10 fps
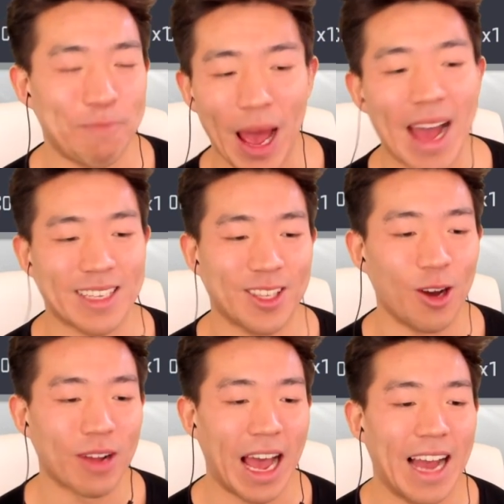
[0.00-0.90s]
packs,
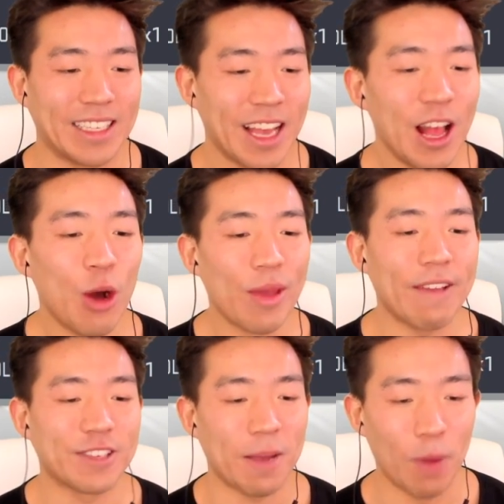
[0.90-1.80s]
though, guys. We
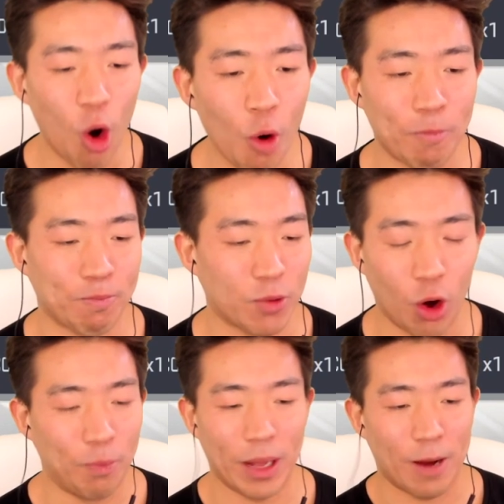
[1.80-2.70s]
have some OOP
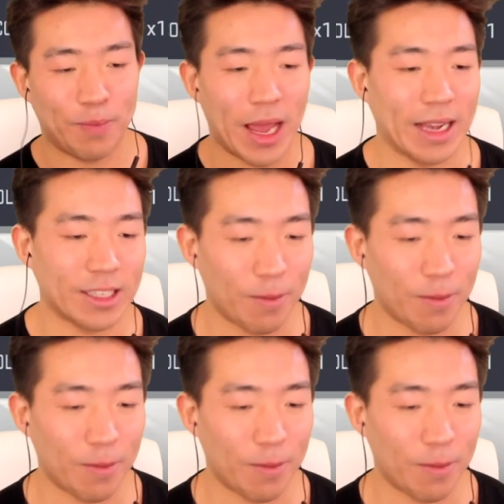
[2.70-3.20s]
Gold Player Packs, their